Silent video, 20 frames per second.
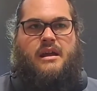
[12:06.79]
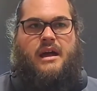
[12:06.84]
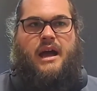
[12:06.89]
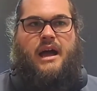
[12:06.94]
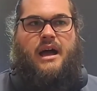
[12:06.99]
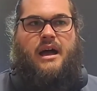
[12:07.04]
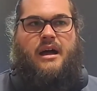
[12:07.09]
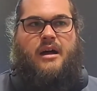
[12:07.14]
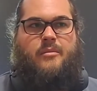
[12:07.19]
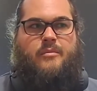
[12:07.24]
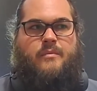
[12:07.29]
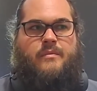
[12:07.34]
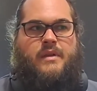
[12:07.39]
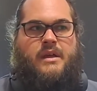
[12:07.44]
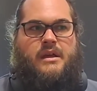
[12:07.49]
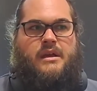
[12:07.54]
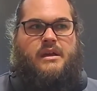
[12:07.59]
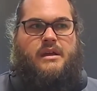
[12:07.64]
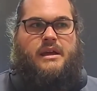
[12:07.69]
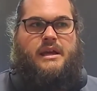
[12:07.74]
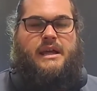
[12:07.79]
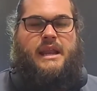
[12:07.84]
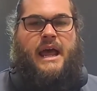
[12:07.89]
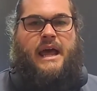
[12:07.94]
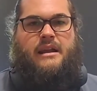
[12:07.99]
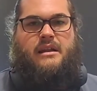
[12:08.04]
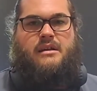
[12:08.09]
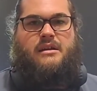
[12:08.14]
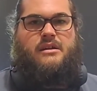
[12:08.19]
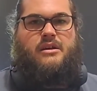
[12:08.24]
It
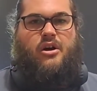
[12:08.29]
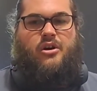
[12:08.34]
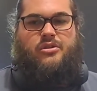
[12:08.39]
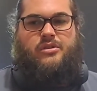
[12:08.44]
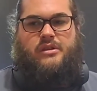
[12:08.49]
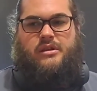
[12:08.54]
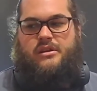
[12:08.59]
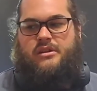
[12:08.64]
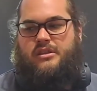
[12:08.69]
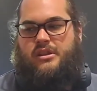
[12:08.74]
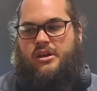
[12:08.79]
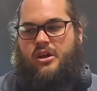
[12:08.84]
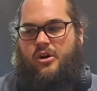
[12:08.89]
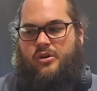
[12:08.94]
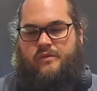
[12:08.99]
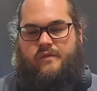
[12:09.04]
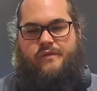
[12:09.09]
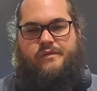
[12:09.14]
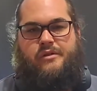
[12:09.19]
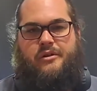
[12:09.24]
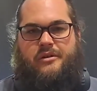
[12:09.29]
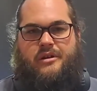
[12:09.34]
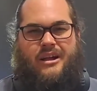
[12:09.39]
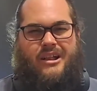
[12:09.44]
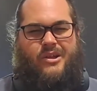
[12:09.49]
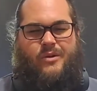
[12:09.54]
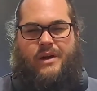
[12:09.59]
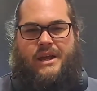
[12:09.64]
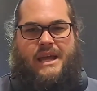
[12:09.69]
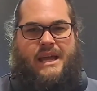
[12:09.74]
had on the Golden Flow colorway,